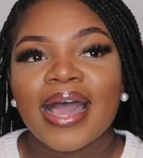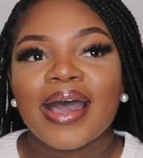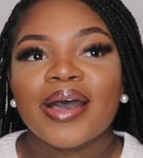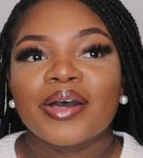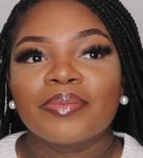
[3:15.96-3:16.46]

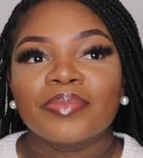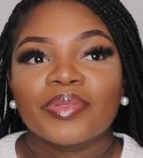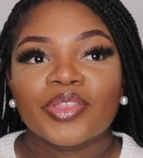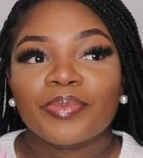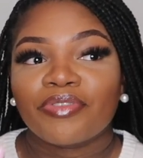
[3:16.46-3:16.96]

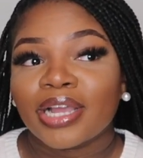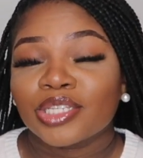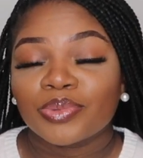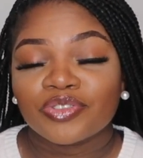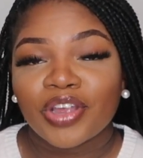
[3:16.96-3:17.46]
The
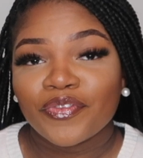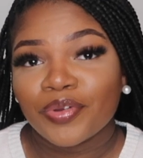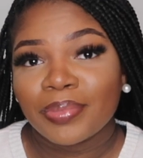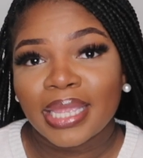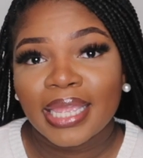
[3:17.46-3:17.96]
price was right
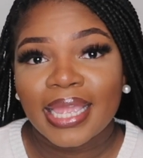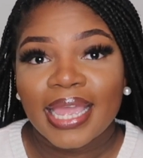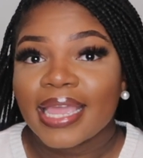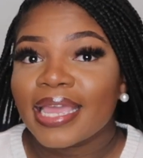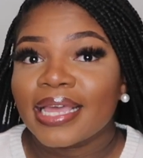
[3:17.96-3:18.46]
for
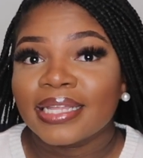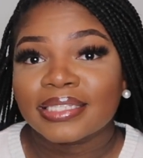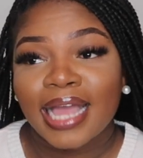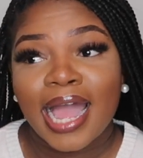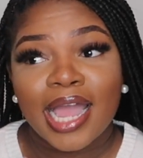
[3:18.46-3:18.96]
me
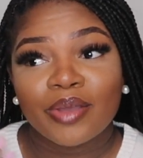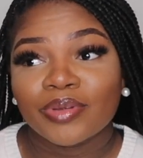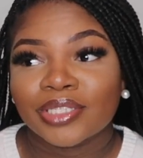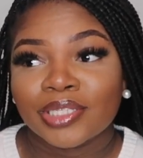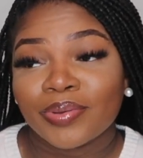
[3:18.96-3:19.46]
and I
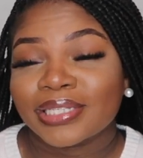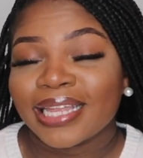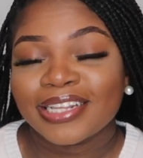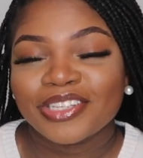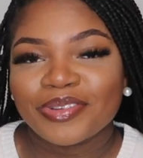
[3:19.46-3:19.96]
was so
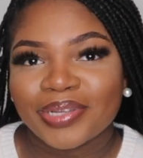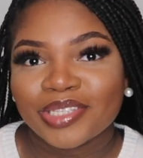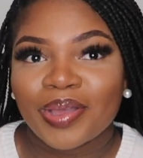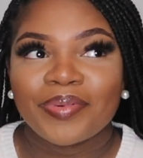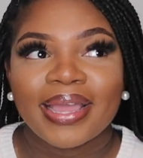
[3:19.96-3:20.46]
excited to do it.
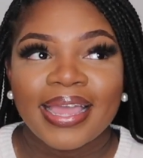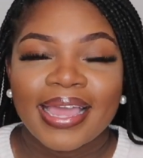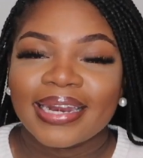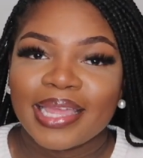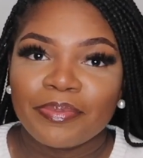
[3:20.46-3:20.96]
So I went
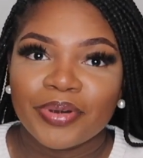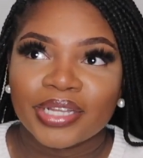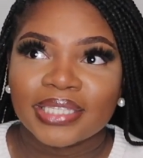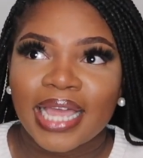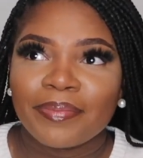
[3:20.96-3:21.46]
ahead and
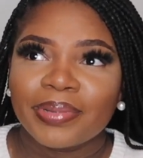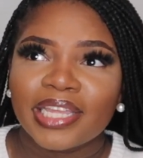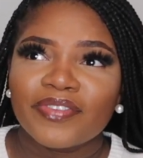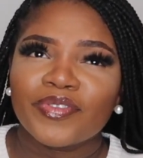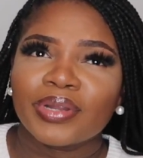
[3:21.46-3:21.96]
booked, I
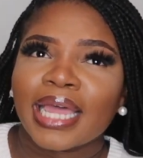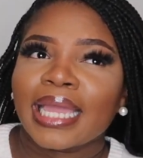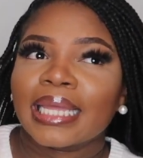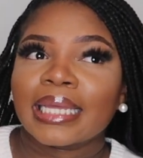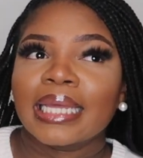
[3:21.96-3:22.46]
believe for
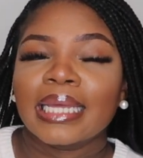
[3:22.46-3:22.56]
like